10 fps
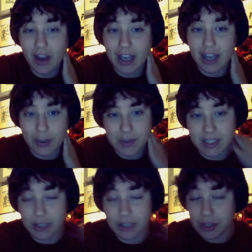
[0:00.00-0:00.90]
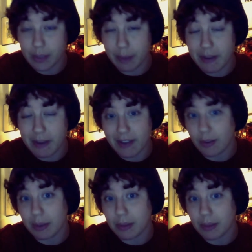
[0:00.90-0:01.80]
Fry, who's literally one of my
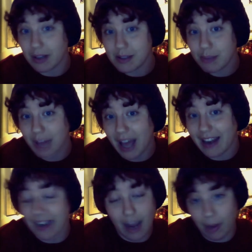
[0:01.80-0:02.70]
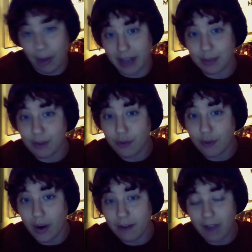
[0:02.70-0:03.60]
favorite people on this planet. I rated the book
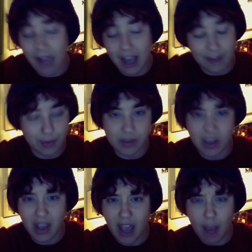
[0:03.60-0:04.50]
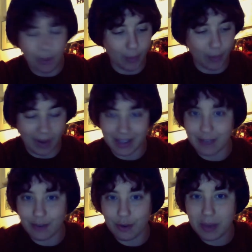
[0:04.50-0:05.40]
4 out of 5. It was both
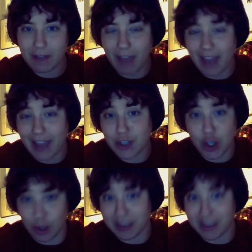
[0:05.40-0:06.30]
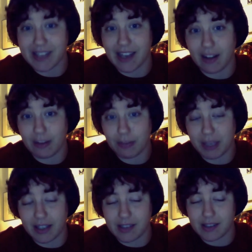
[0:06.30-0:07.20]
wildly informative and charming as hell,
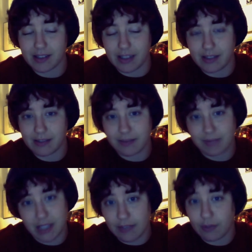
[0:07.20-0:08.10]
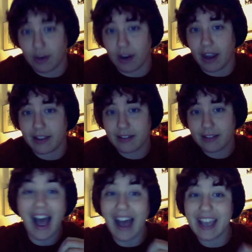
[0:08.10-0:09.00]
because it's Stephen Fry.
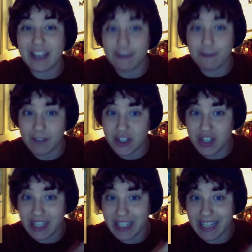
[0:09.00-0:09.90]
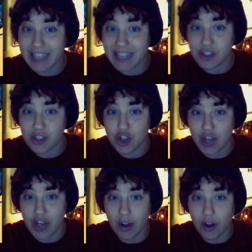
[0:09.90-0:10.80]
I finished Night's
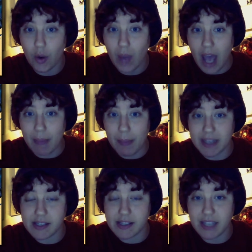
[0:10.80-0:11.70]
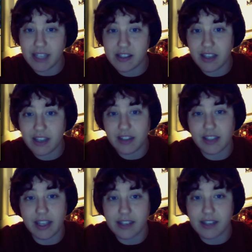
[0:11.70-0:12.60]
Shadow by
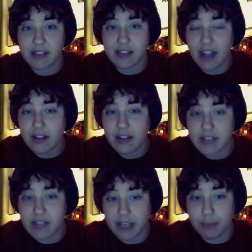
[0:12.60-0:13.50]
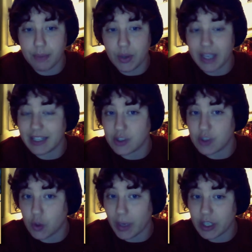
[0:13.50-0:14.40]
Sebastian de Castell, the second book in
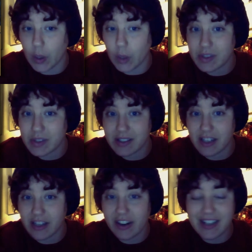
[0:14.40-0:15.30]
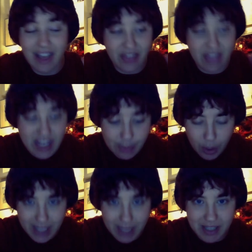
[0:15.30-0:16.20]
his Great Coats series. This
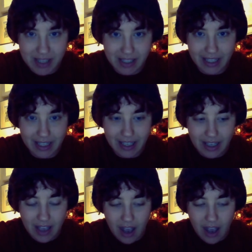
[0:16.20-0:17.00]
book is basically,